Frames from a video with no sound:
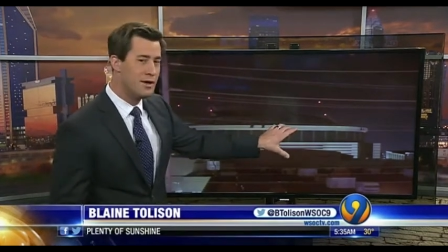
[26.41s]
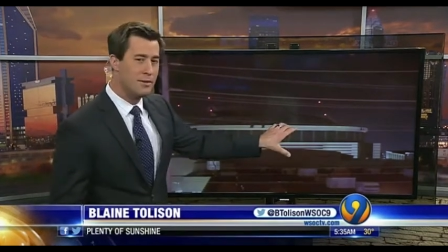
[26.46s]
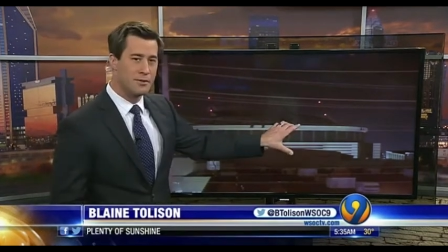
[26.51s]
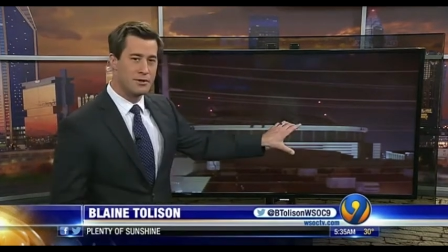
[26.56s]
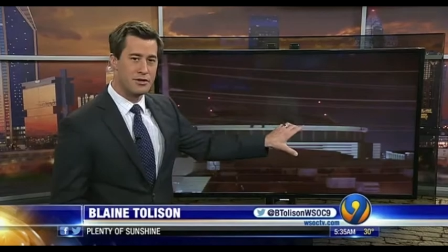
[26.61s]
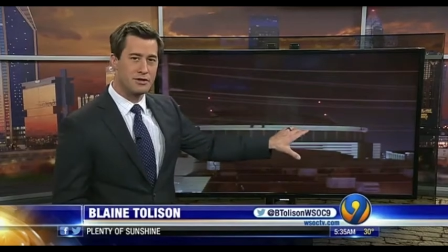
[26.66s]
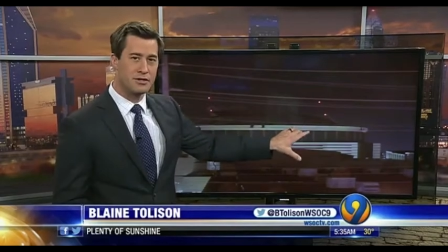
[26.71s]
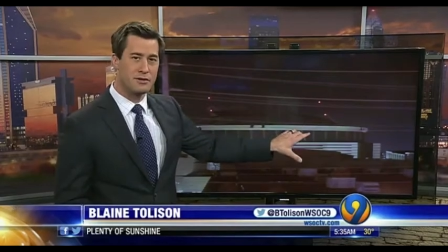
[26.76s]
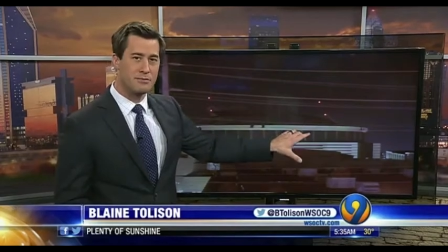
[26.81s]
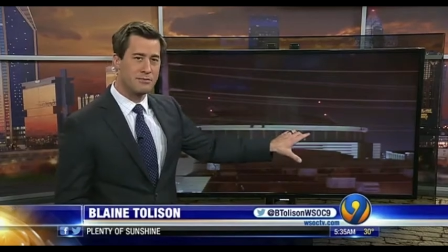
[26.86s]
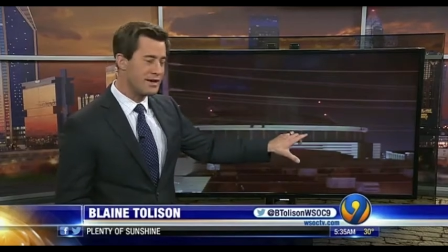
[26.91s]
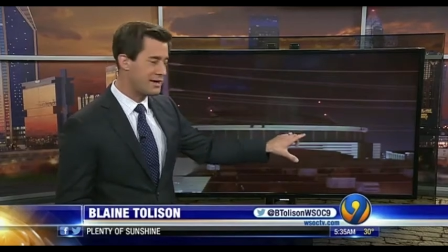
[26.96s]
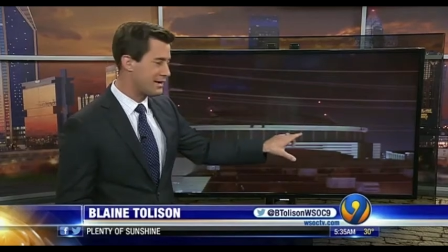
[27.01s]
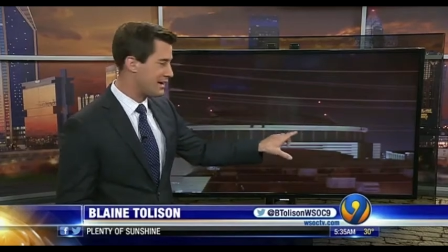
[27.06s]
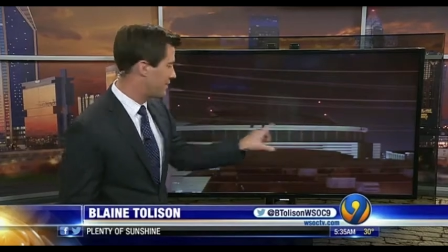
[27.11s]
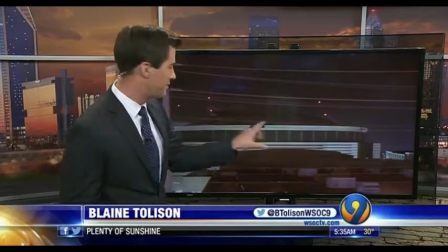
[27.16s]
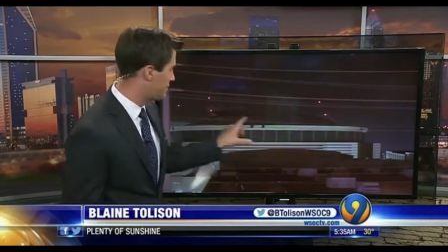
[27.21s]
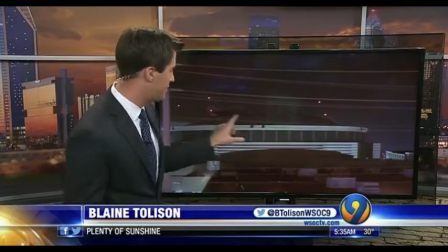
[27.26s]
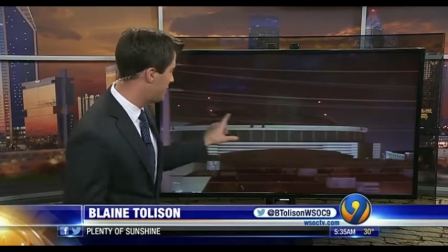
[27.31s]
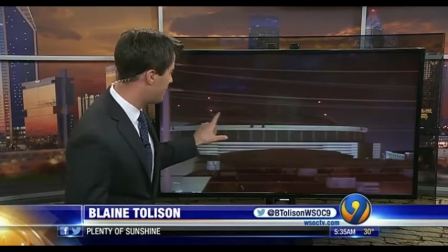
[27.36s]
but you can make
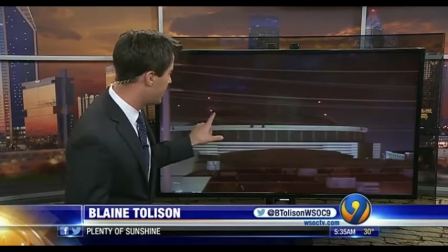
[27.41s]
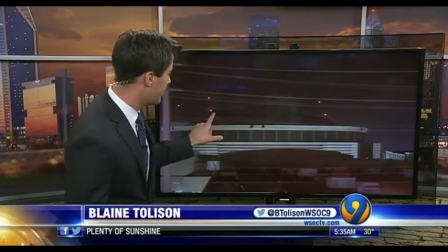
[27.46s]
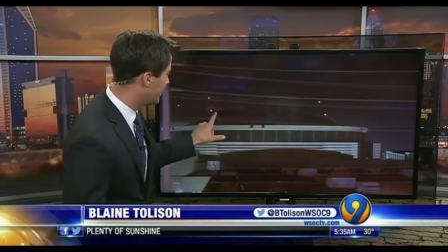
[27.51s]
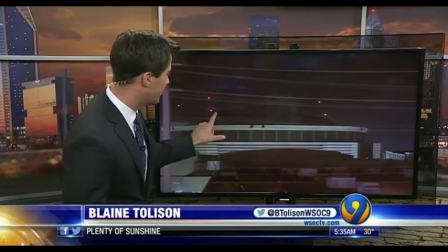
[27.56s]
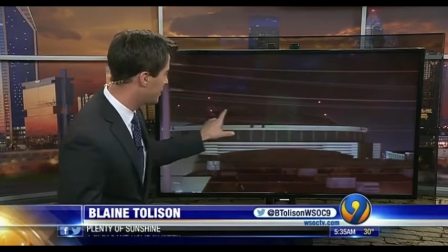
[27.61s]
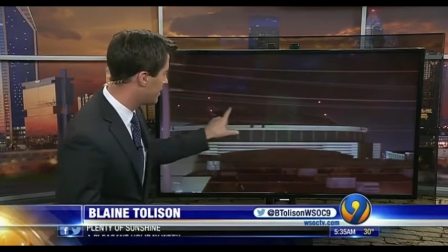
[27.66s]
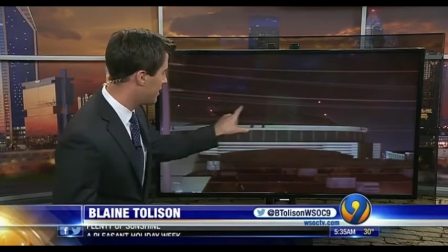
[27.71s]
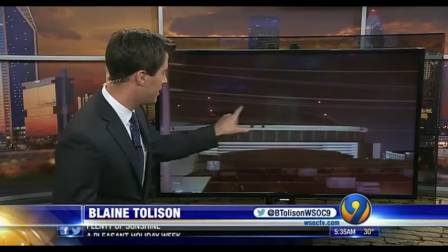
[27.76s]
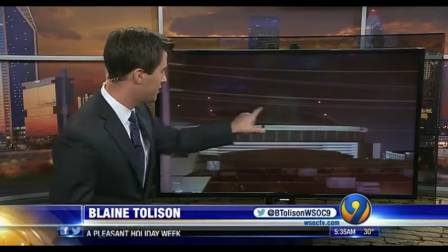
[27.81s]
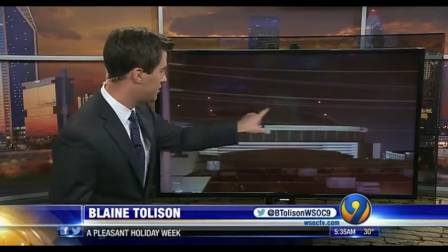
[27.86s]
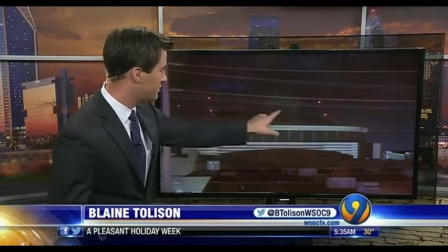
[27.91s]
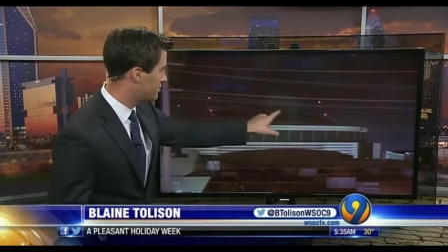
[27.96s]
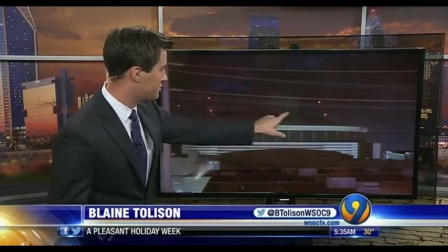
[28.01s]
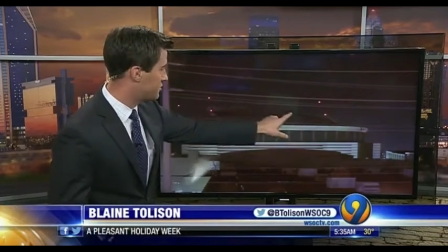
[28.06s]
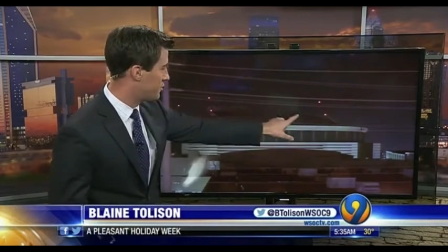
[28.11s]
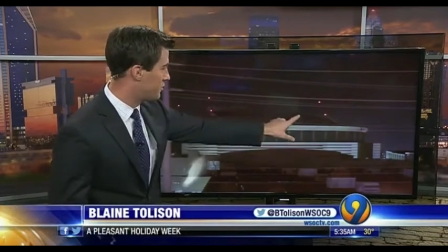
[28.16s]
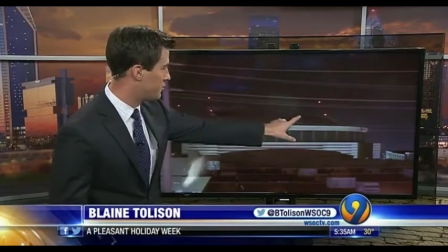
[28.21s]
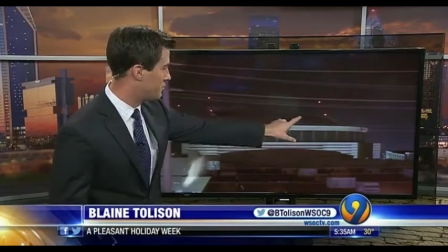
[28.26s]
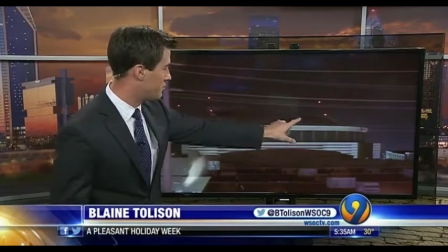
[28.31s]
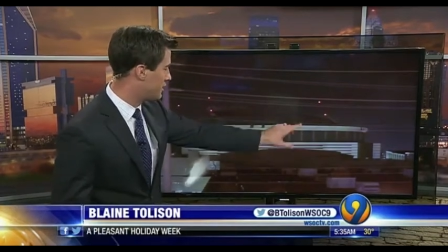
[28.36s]
out that iconic
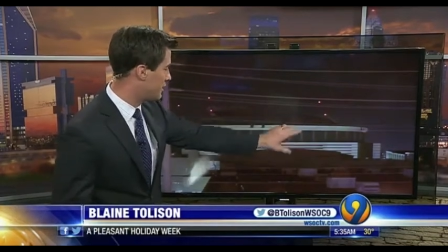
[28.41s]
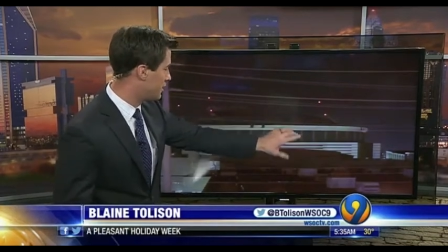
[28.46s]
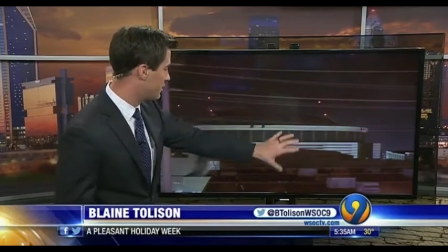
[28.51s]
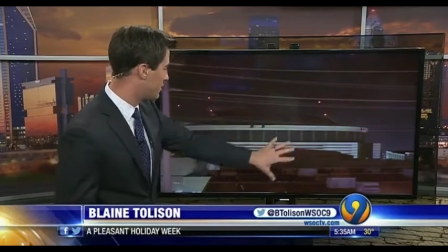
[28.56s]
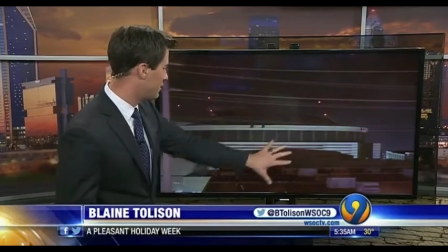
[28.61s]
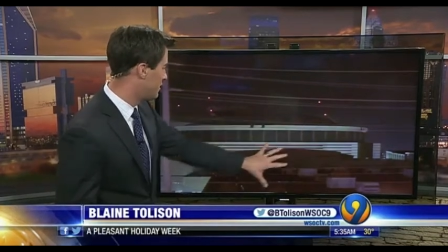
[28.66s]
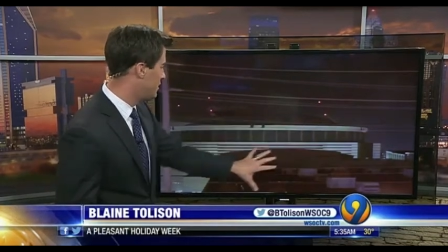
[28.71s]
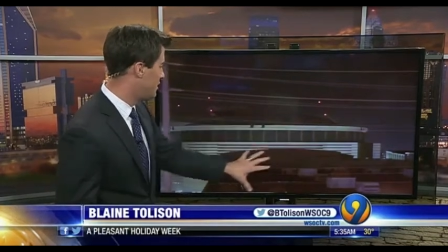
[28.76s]
dome here.